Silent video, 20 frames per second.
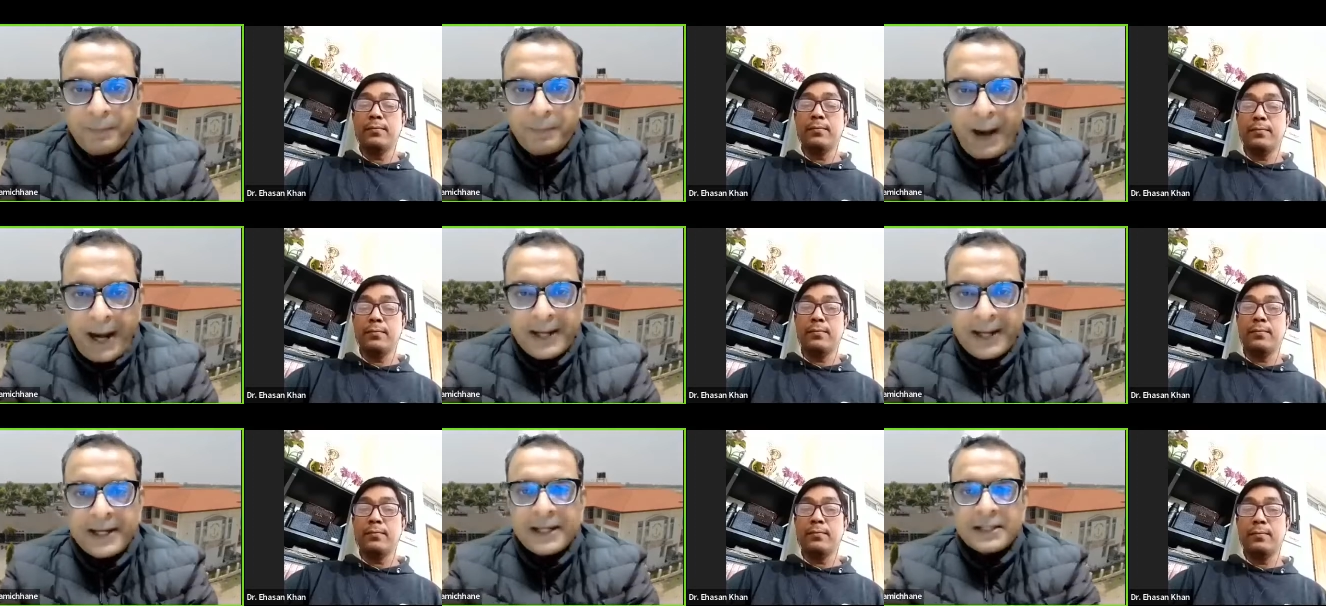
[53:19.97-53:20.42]

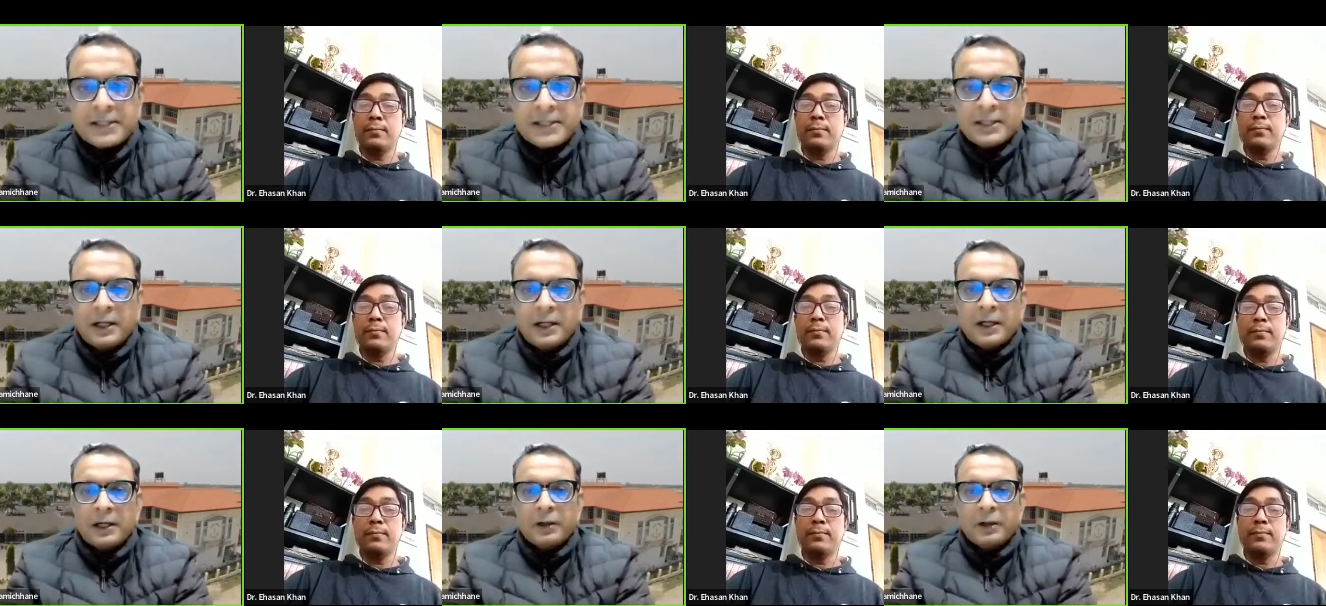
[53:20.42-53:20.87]
Speaker 1: with
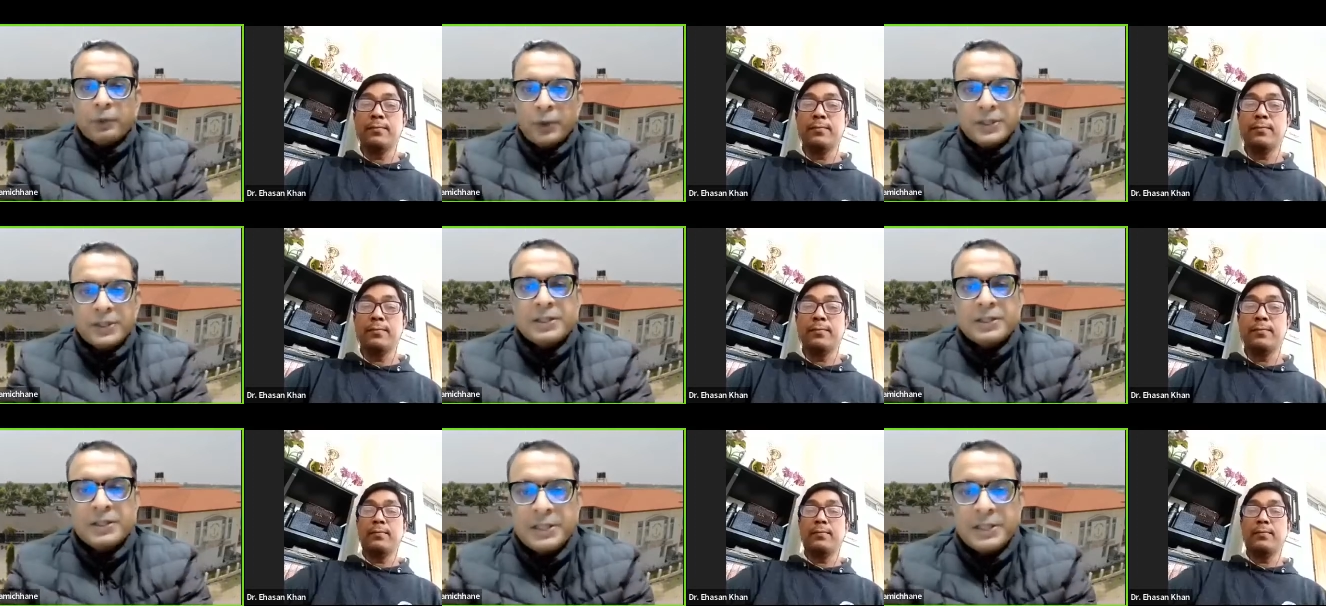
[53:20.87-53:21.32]
differentiating
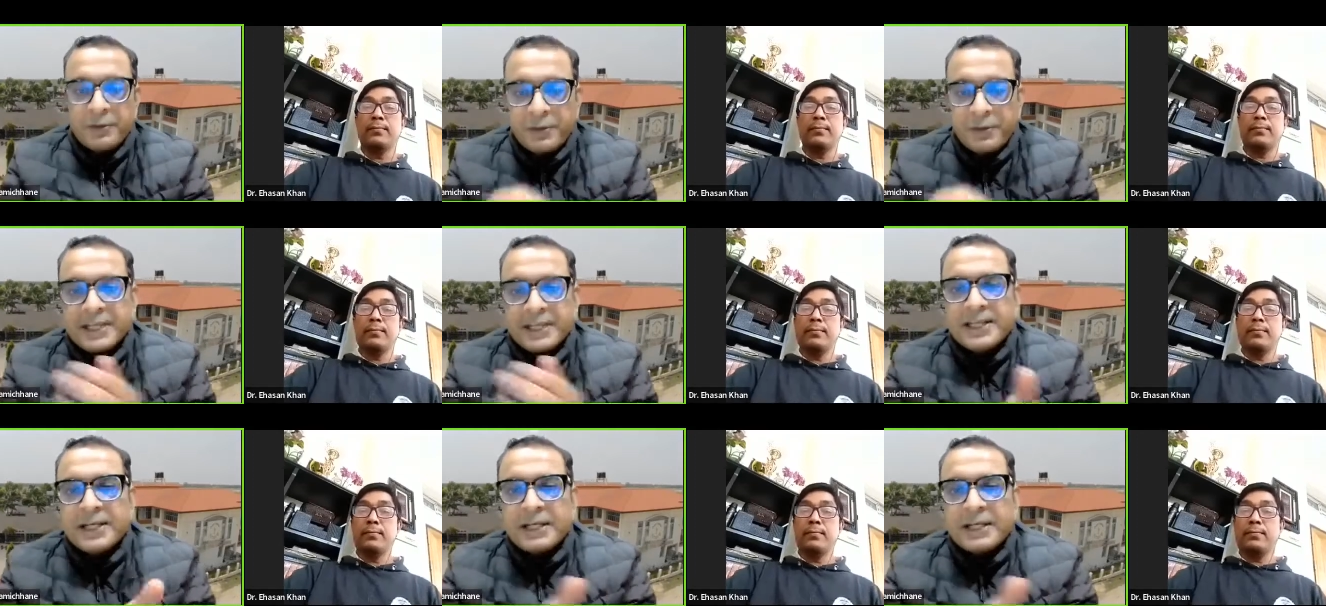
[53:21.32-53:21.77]
from other
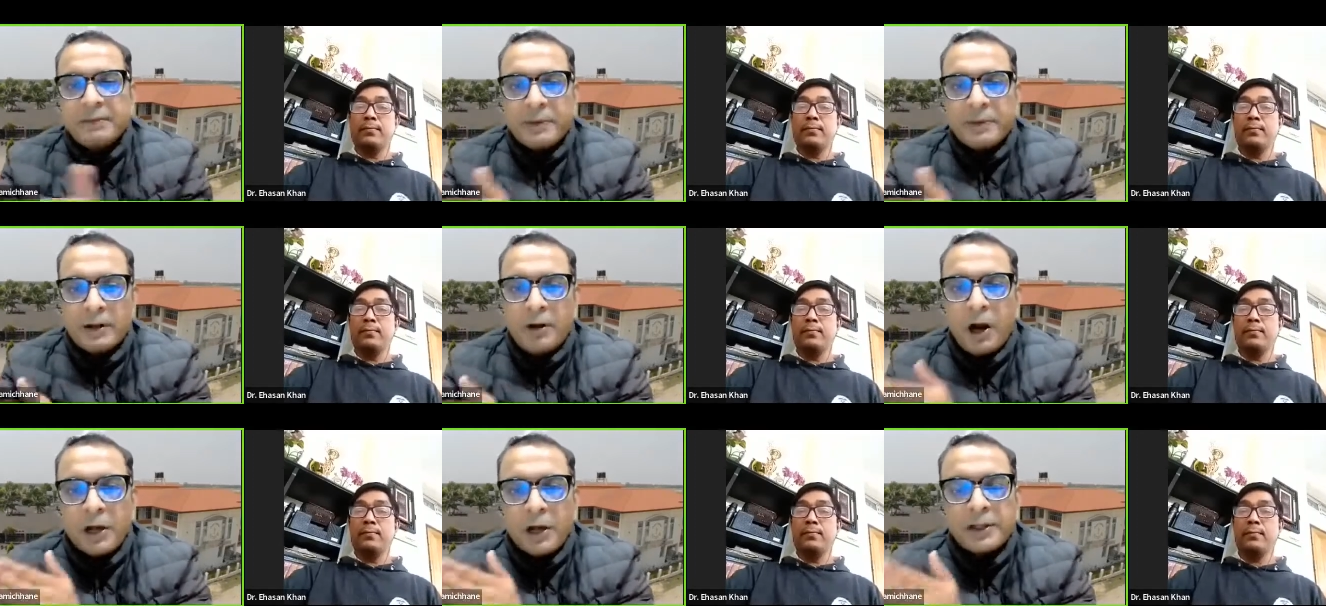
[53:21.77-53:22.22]
vascular
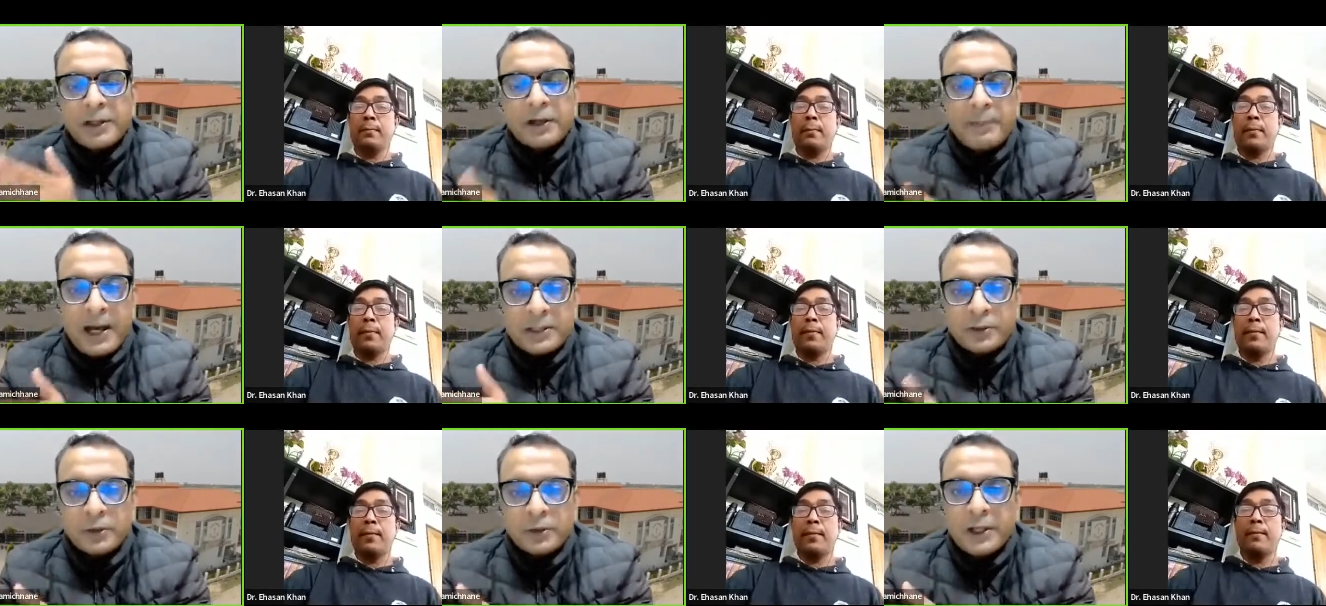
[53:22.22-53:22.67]
diseases
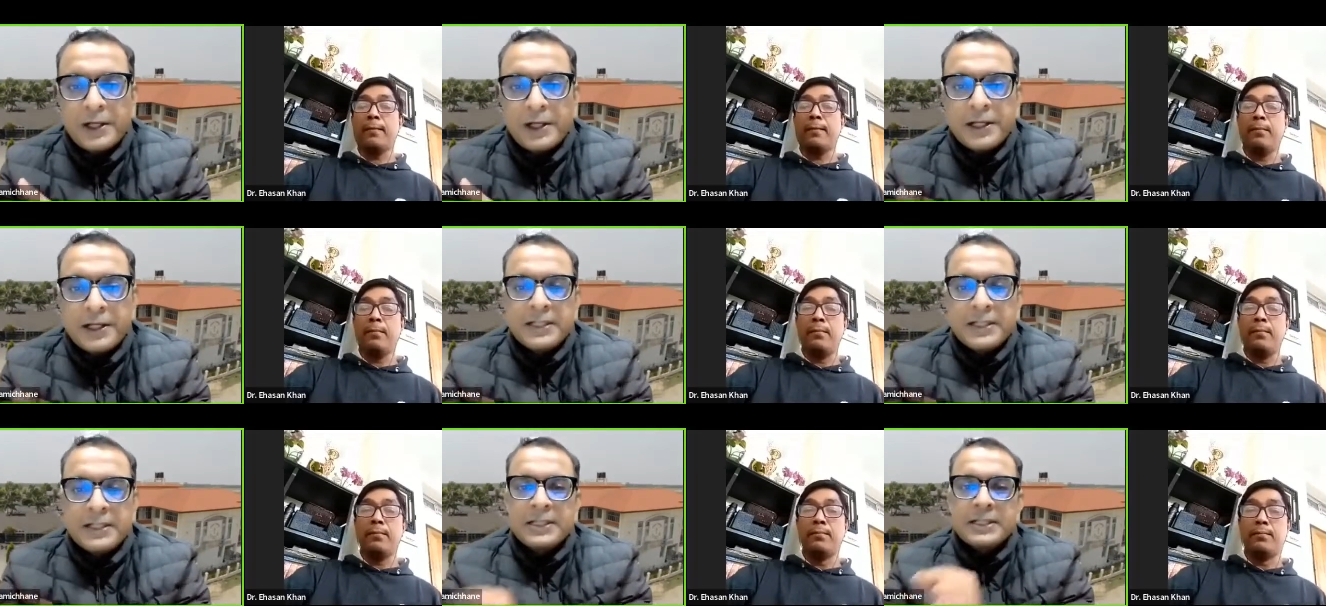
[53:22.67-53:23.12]
in case
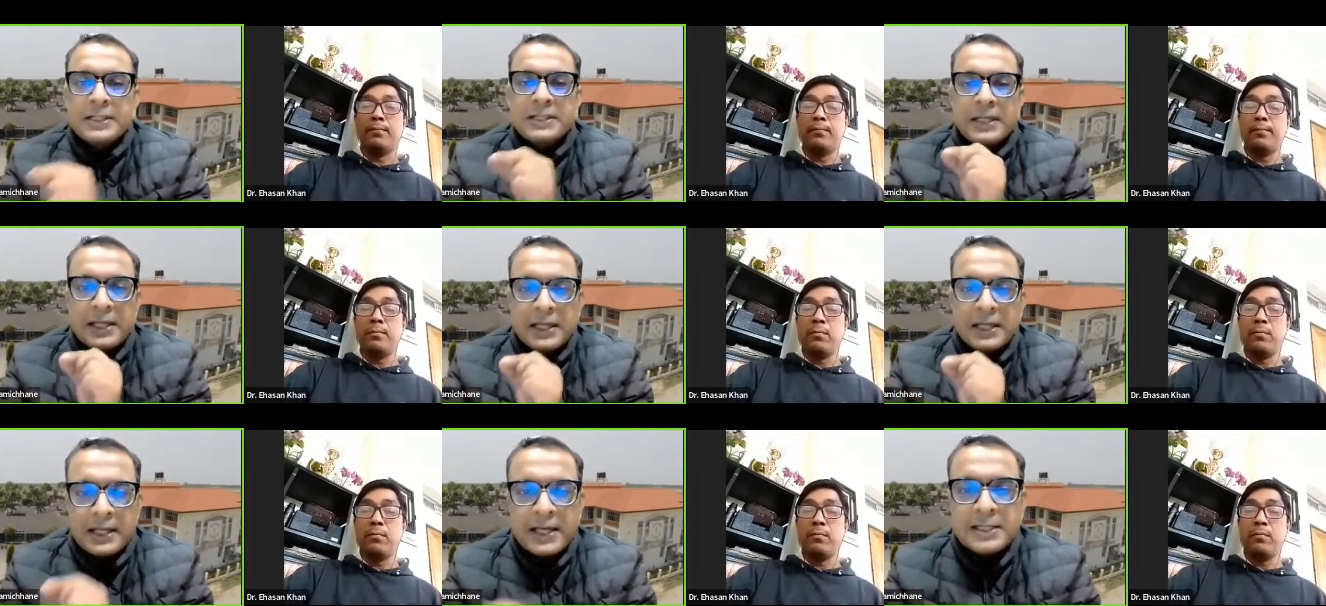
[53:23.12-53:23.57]
of
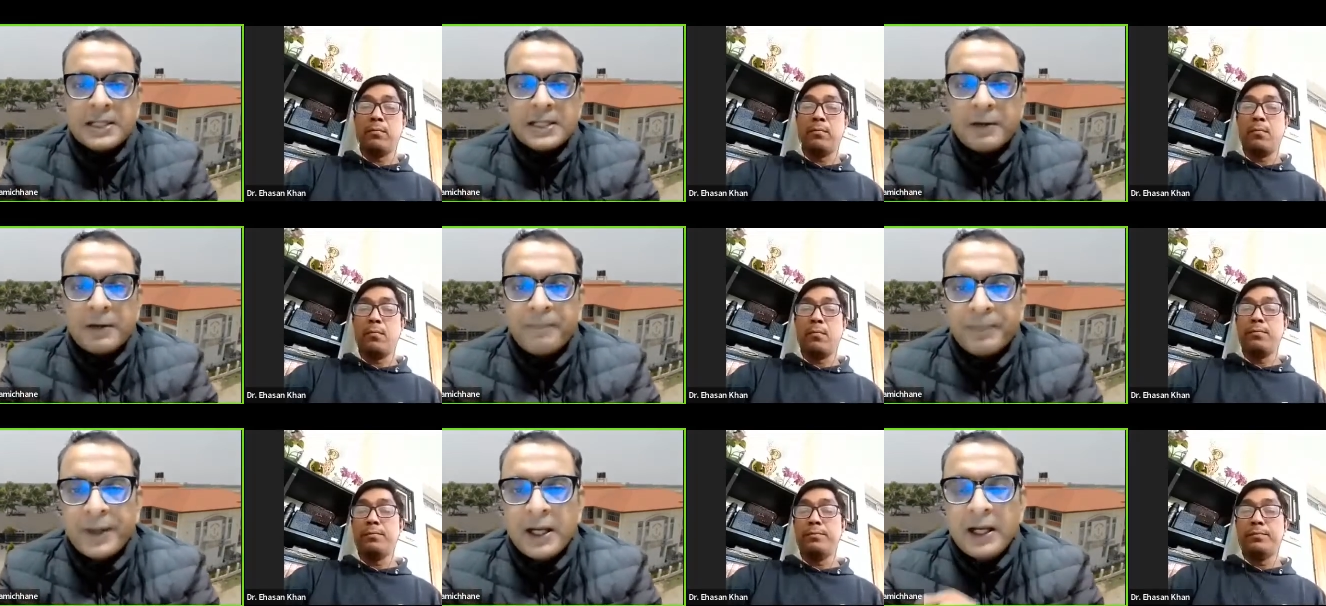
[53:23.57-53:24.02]

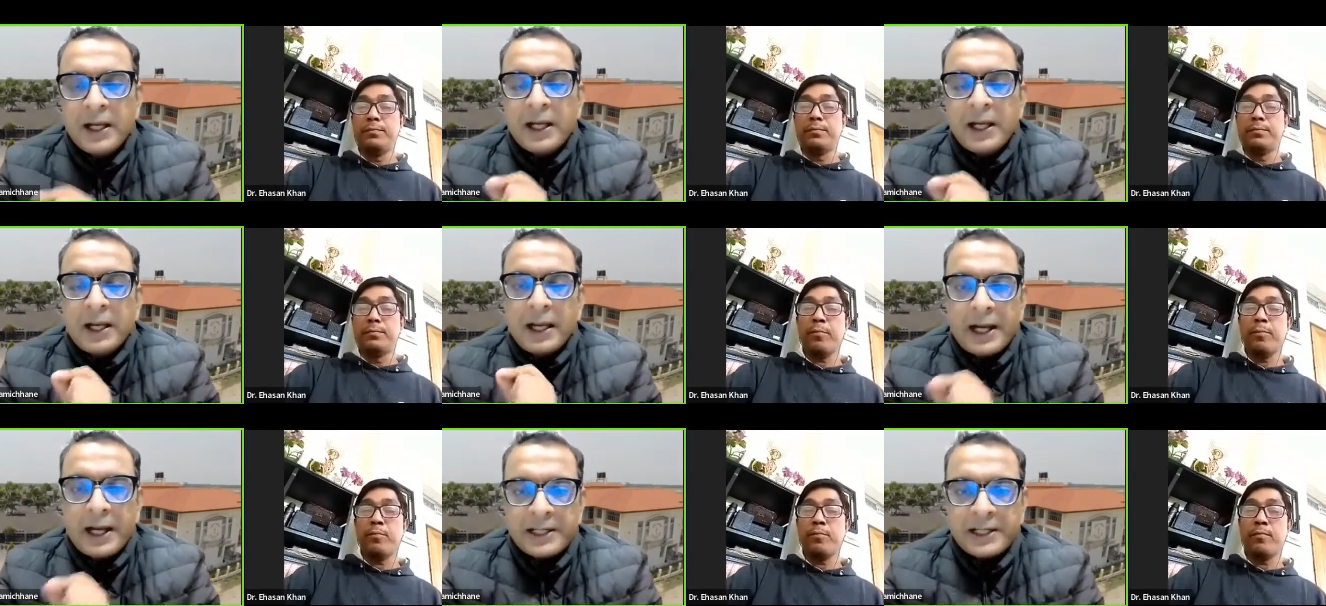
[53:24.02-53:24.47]
retinal
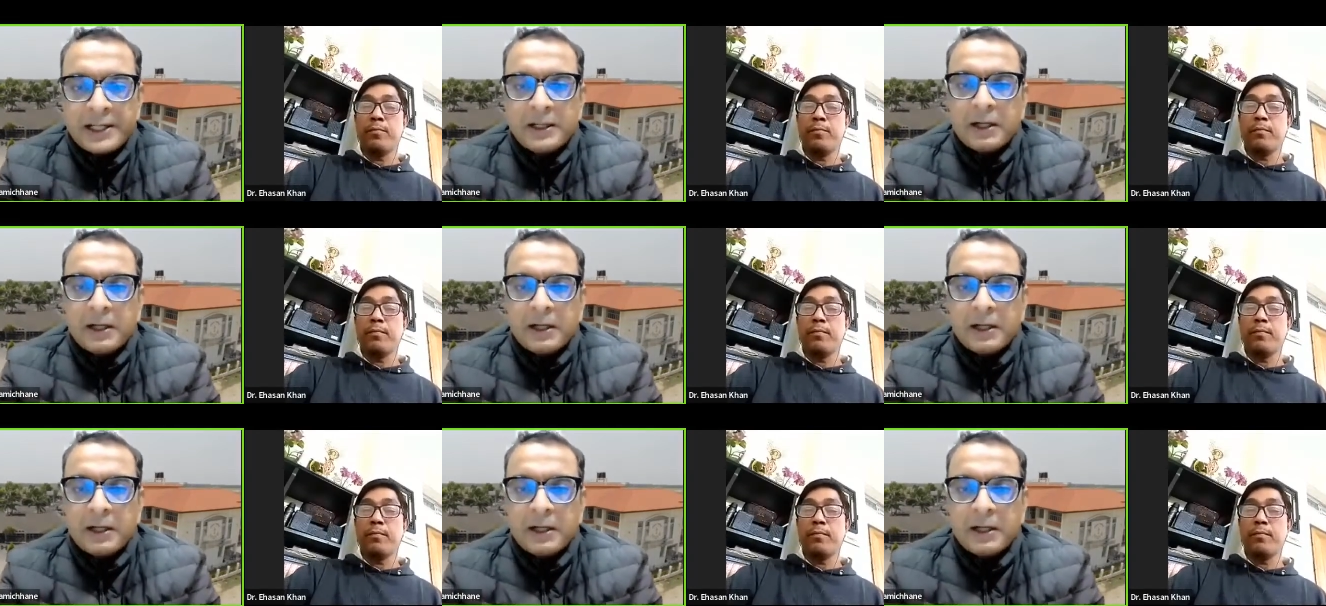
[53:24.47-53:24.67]
vasculitis,